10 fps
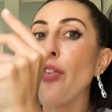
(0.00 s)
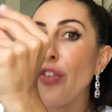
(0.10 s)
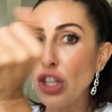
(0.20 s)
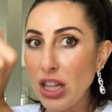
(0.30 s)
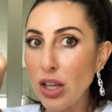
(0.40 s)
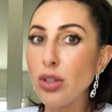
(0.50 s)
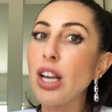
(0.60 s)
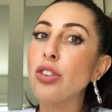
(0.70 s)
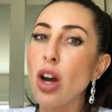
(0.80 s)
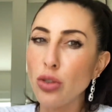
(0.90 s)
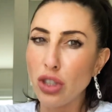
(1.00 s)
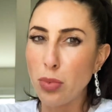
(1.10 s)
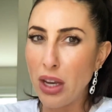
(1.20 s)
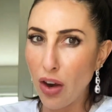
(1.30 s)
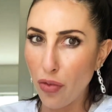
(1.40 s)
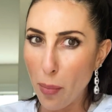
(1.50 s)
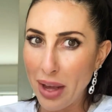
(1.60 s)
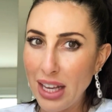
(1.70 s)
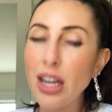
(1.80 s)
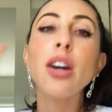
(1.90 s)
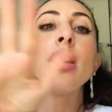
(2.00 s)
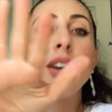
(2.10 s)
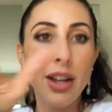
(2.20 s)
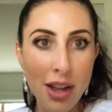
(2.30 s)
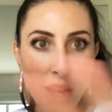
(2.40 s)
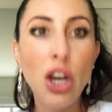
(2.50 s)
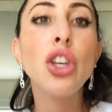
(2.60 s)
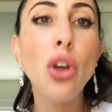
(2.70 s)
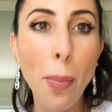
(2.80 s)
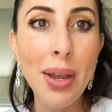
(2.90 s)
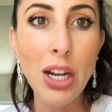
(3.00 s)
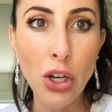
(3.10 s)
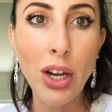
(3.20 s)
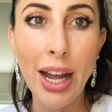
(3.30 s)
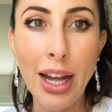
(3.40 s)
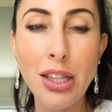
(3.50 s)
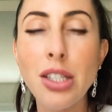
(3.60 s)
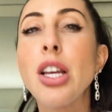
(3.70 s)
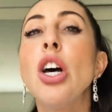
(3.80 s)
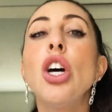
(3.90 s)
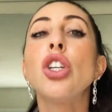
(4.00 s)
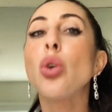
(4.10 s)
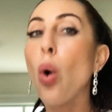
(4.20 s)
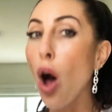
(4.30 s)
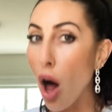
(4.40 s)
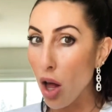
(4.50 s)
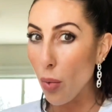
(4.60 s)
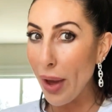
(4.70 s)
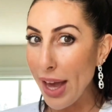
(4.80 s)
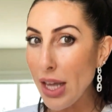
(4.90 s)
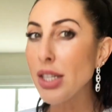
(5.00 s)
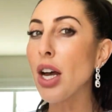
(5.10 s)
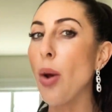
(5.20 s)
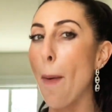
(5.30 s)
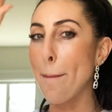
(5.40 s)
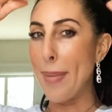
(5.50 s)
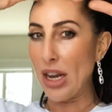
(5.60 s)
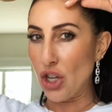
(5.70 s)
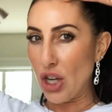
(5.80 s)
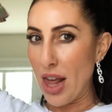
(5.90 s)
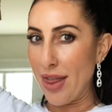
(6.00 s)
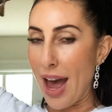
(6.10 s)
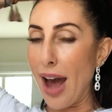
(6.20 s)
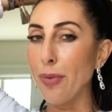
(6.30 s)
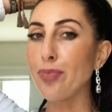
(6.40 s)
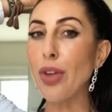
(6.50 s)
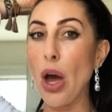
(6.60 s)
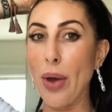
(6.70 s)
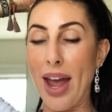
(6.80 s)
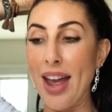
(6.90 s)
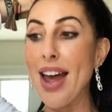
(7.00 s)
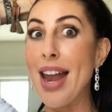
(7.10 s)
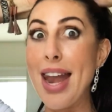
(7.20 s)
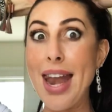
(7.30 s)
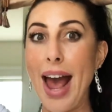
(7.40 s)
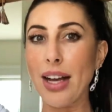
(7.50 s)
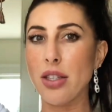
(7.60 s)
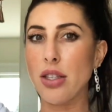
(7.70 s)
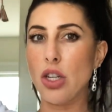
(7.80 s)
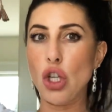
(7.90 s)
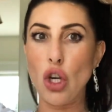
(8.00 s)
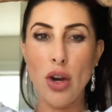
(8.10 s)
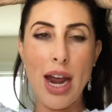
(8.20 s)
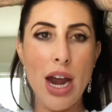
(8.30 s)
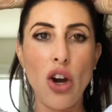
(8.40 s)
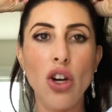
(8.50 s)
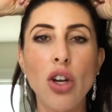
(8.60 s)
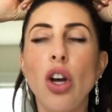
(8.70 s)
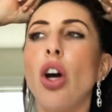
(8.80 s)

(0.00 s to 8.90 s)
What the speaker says: the first thing you say is, oh, just be careful, my ear, you'll be in good hands. So always mention that. Okay, next, your hair.